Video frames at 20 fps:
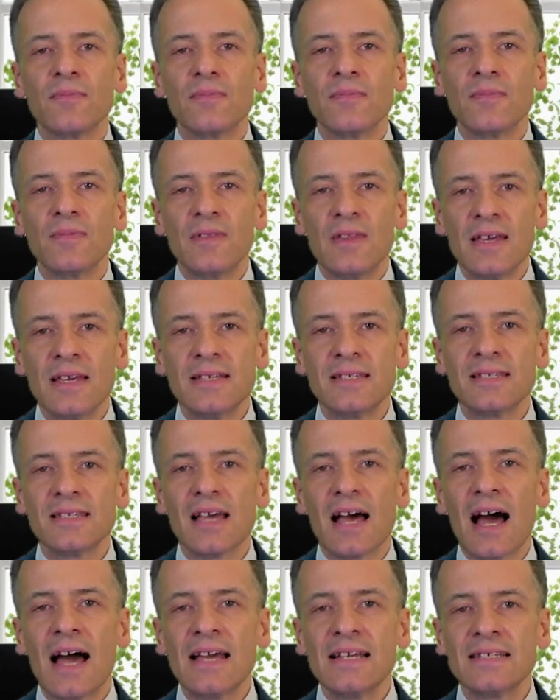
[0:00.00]
This,
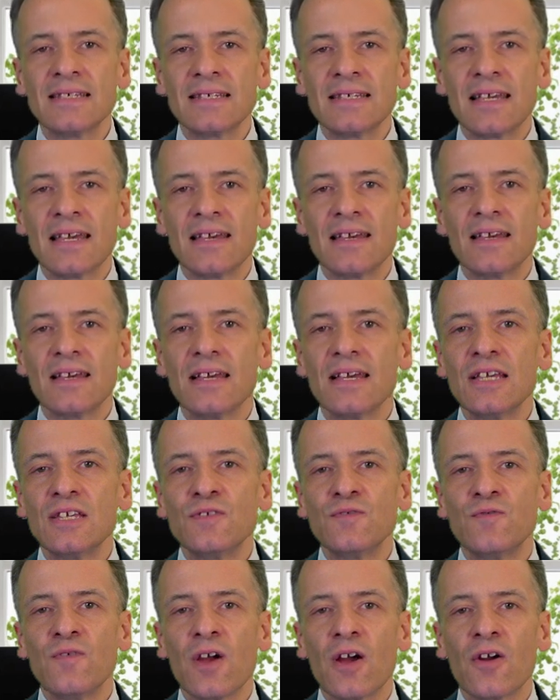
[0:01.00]
I say, is
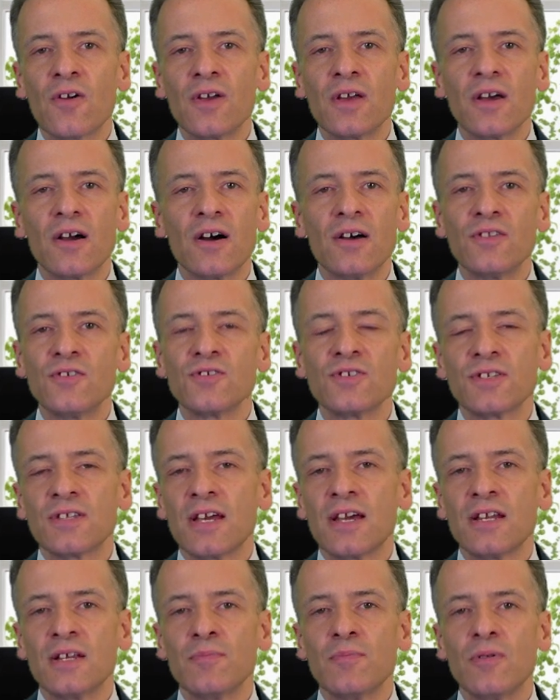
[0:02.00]
very
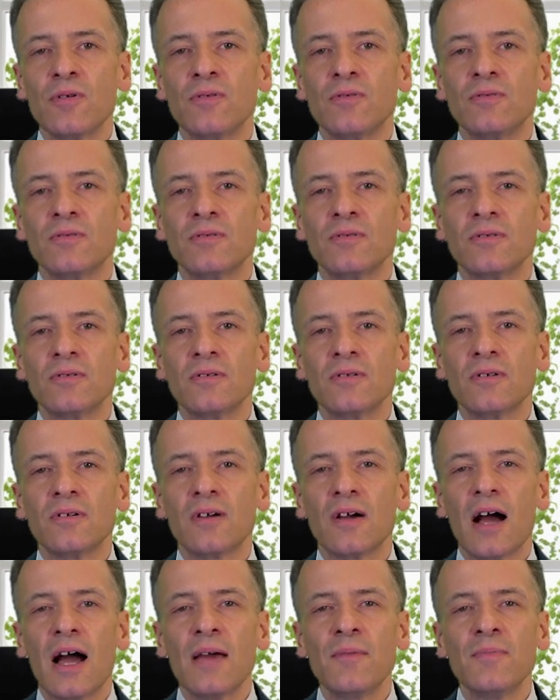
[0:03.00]
understandable.
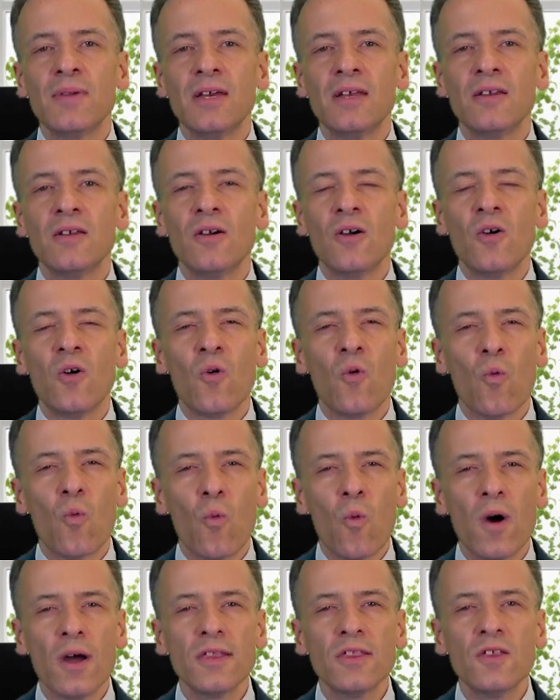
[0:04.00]
I mean,
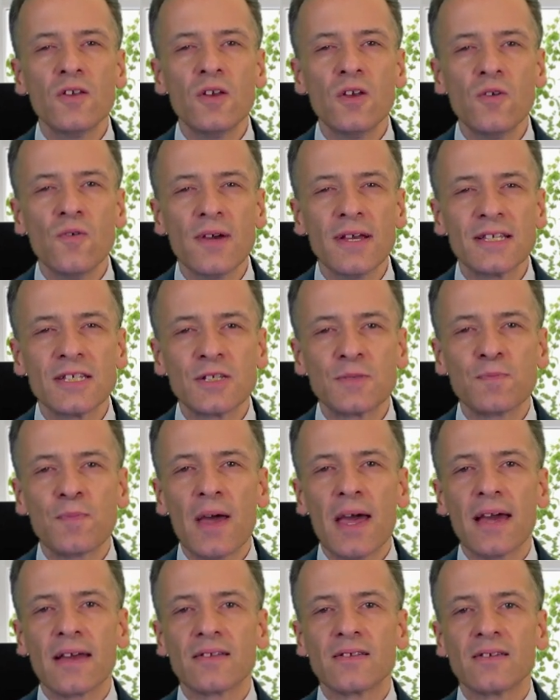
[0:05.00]
what do you
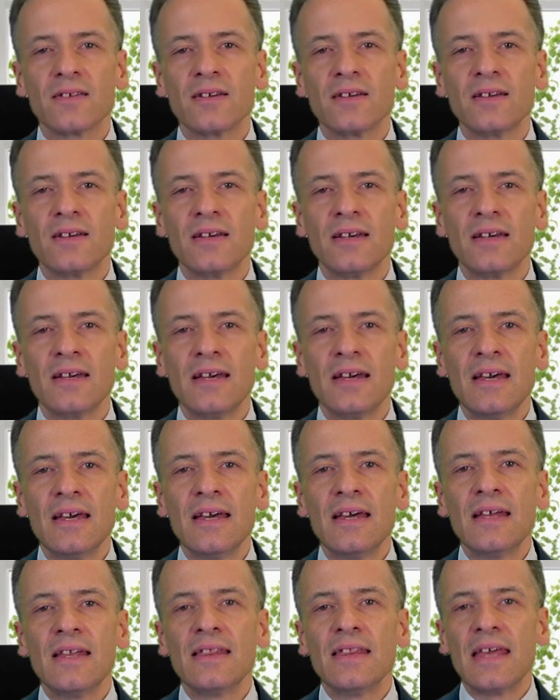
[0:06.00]
expect?
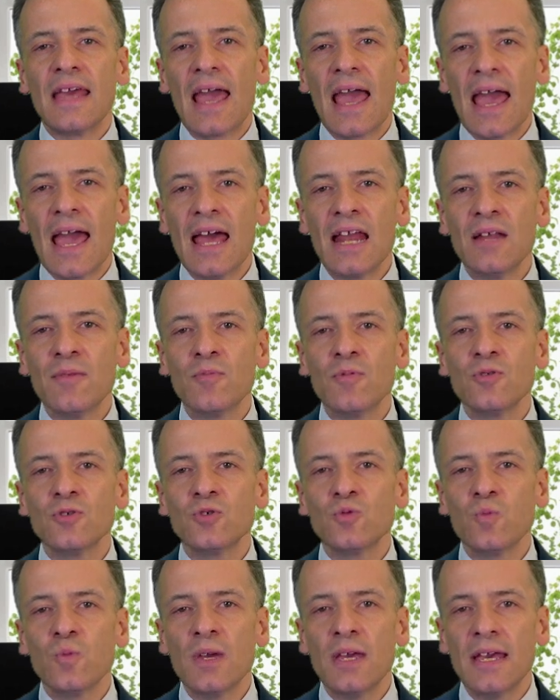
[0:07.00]
The animals
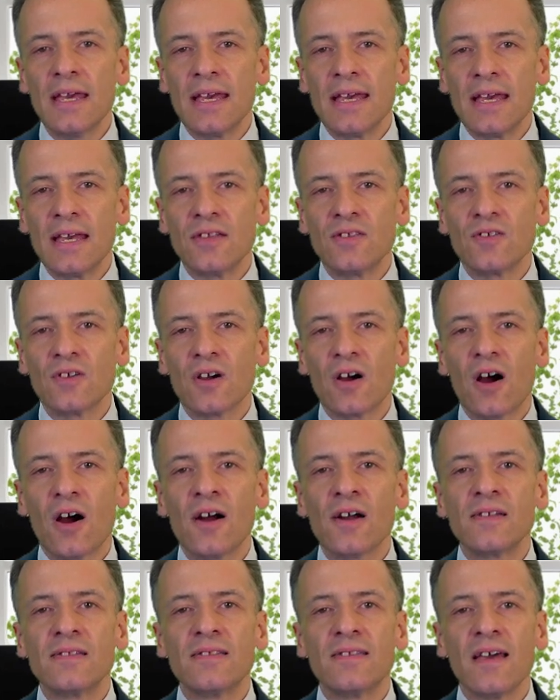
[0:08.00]
we eat are
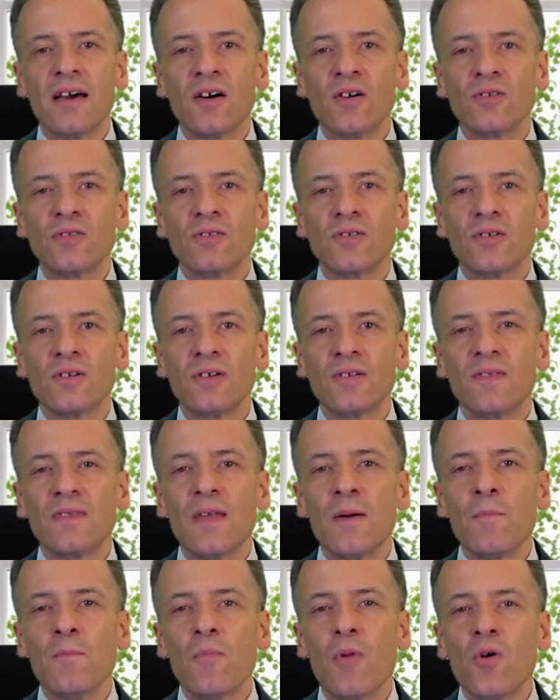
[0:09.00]
dealt the
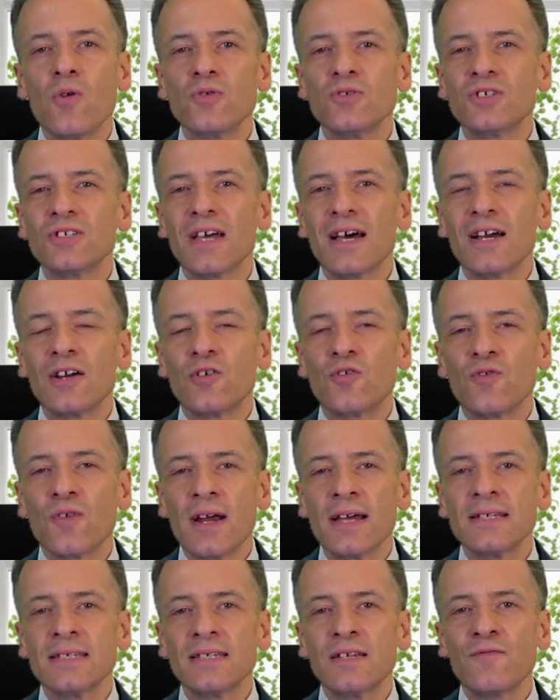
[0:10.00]
most
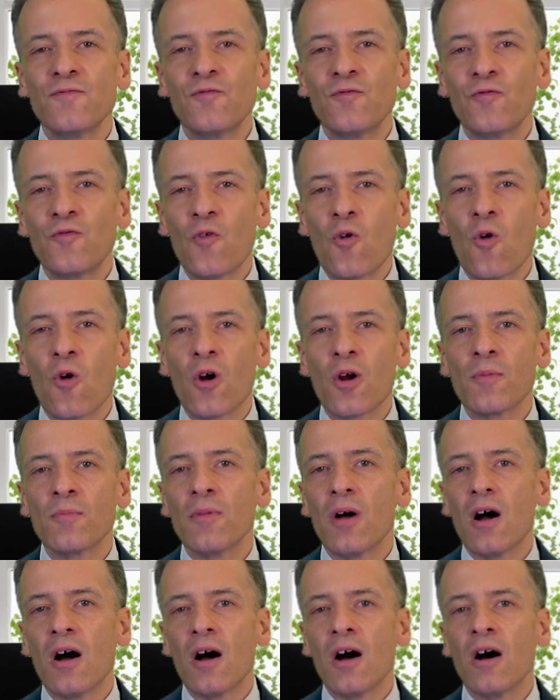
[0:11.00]
aggressive form
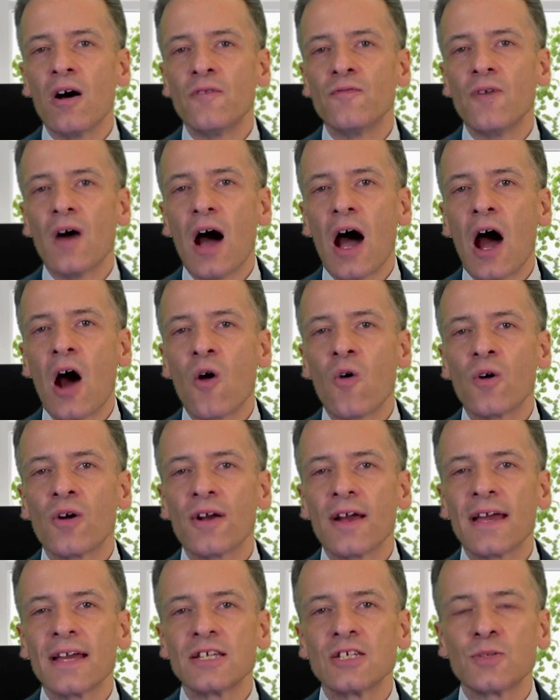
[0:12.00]
of our
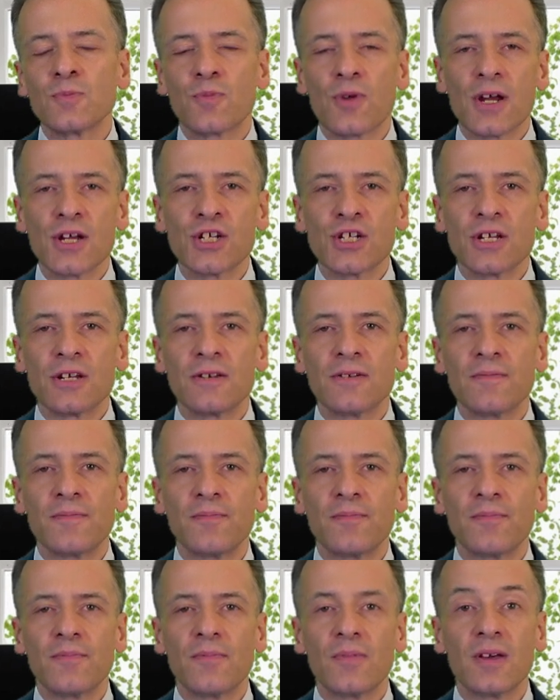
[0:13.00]
expression,
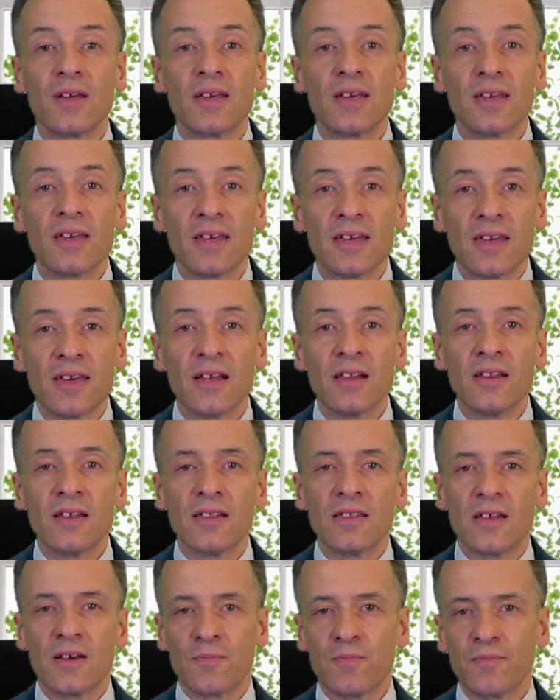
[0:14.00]
killing
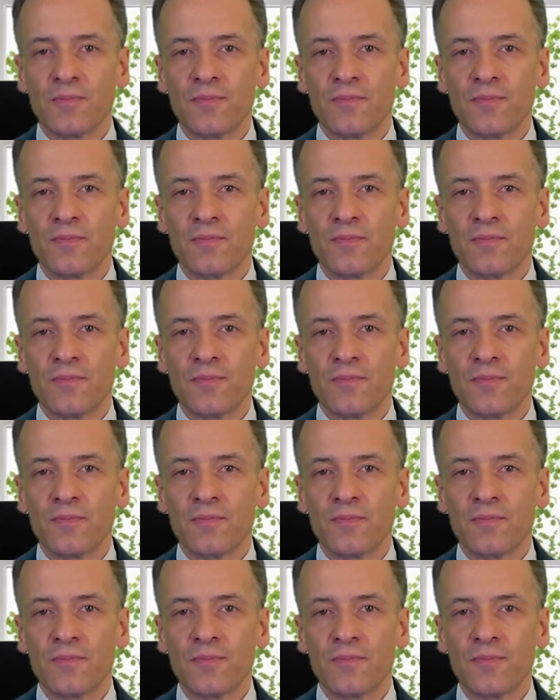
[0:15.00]
them.